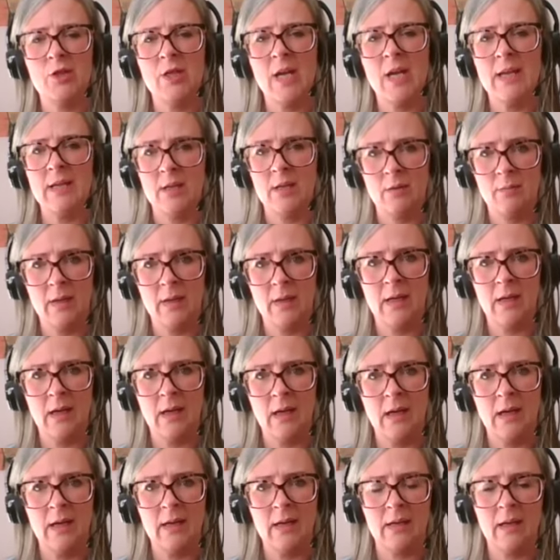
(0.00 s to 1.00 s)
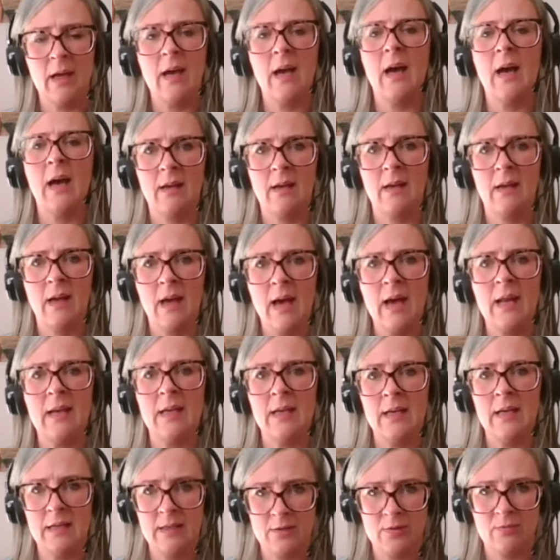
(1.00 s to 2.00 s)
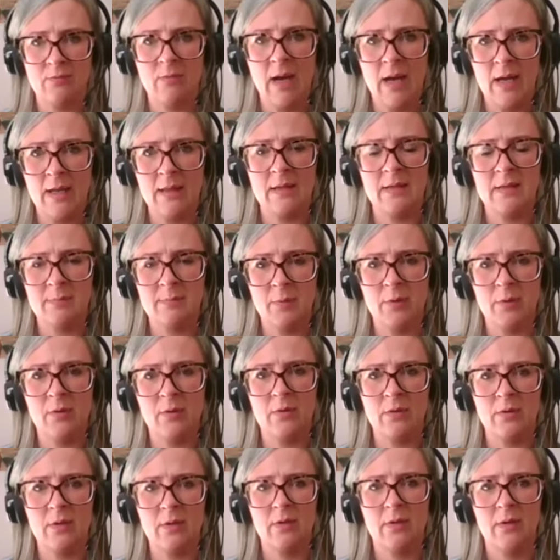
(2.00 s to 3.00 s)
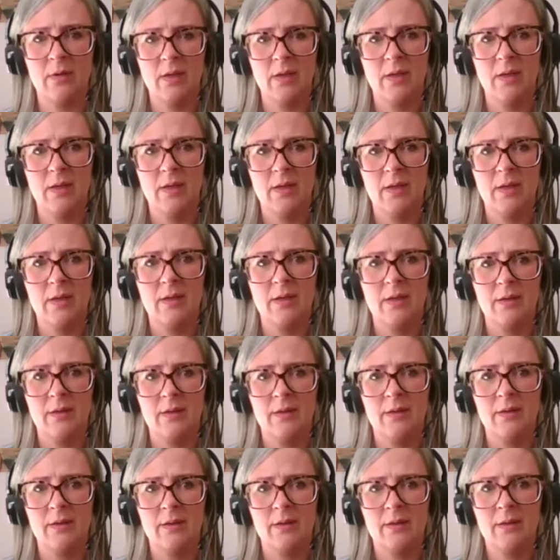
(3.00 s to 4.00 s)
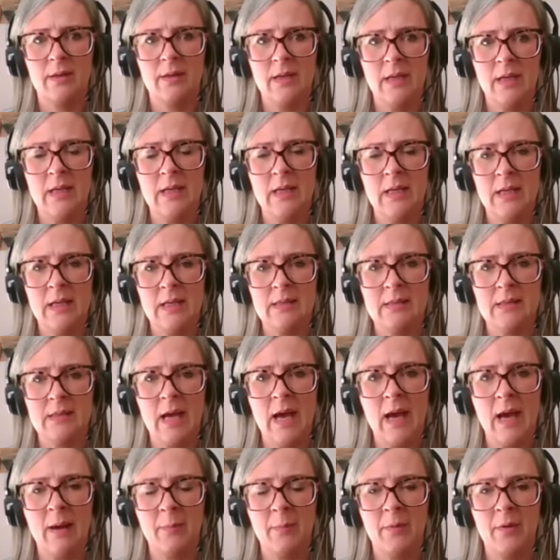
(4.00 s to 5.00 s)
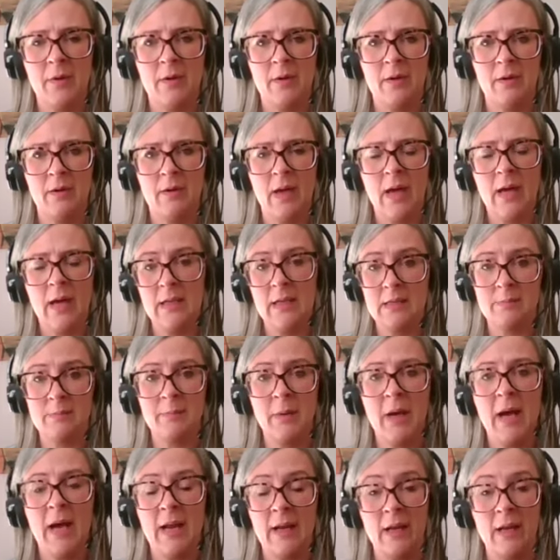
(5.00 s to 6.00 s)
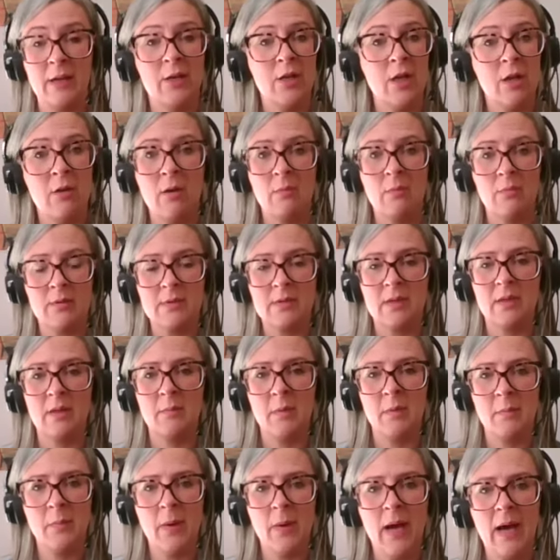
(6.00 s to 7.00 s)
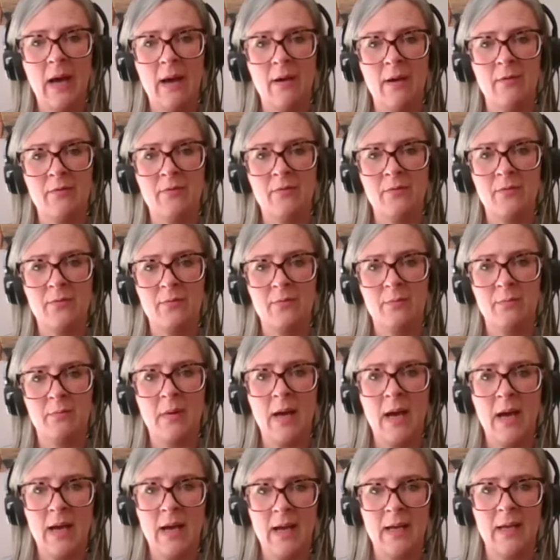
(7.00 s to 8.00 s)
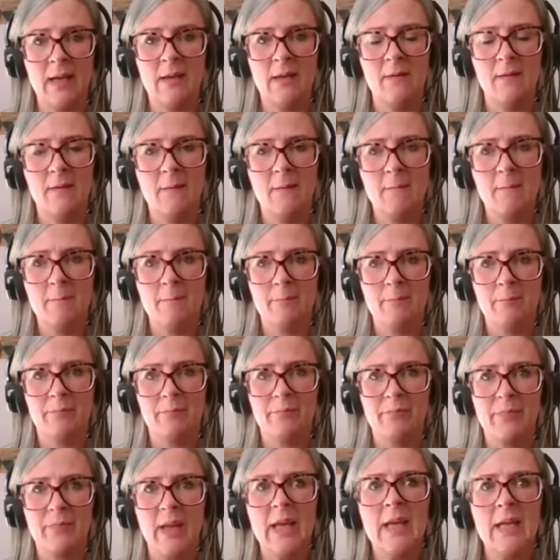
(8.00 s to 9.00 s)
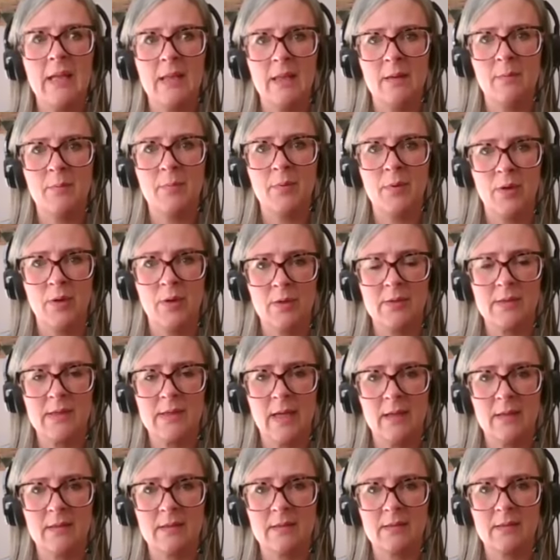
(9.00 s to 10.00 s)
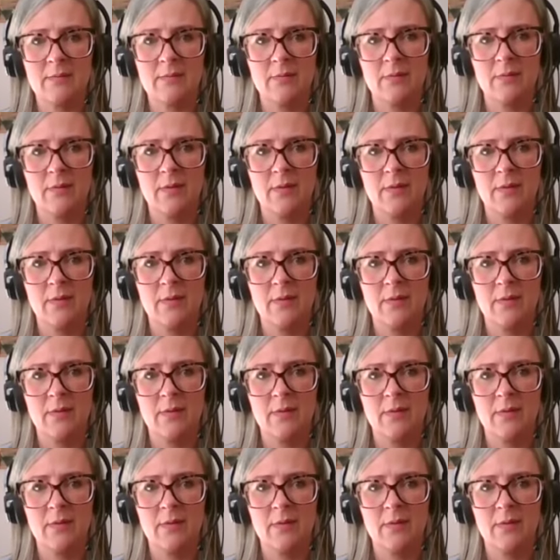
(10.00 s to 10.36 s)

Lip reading: genuine, like, I need to write this book. It needs to happen. And I knew it was going to be part of my healing process.